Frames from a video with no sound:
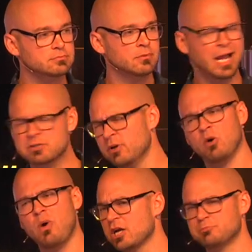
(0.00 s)
Guys, we don't
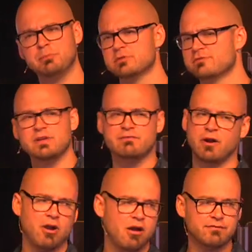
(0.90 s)
wash people's feet
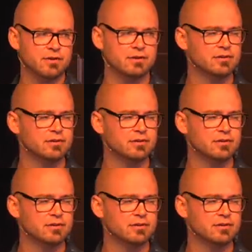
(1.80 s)
very often.